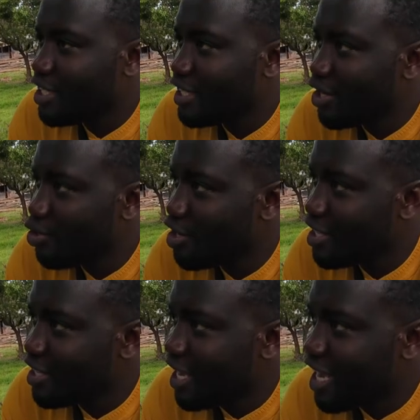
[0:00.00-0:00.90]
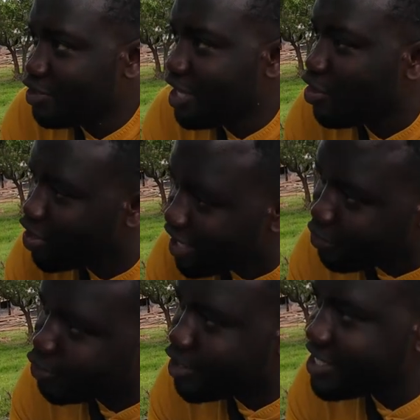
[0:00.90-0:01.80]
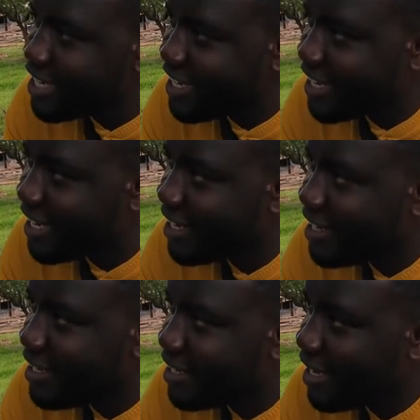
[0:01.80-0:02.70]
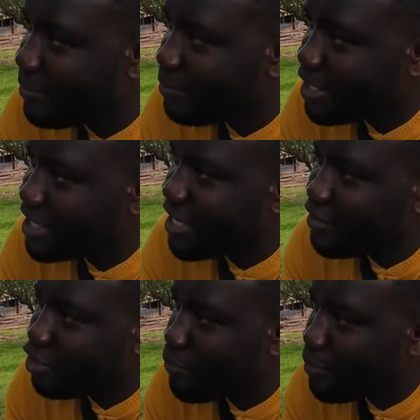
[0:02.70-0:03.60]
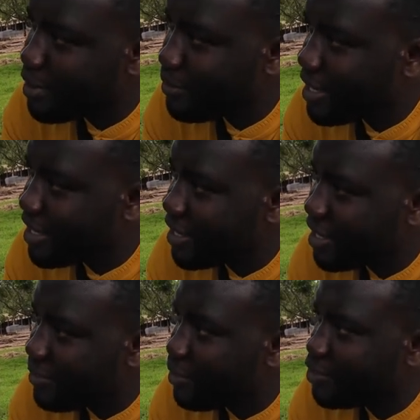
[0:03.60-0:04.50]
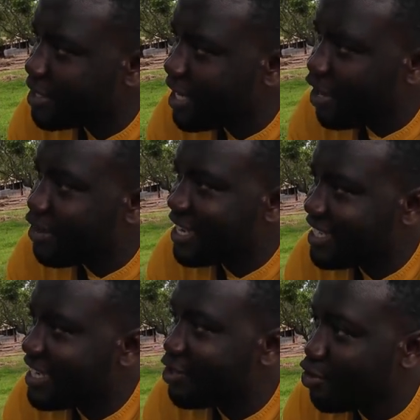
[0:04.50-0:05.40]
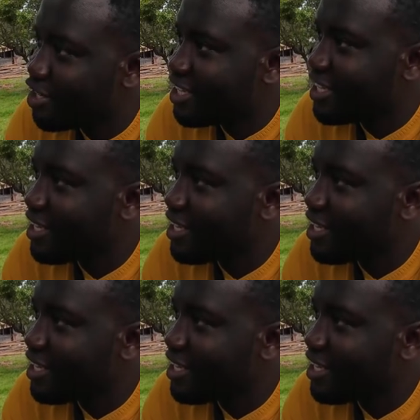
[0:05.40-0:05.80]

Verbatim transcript: eat a donkey. Actually, on Anoto in China, um, there's a video premiering uh, about how I ate a donkey. It's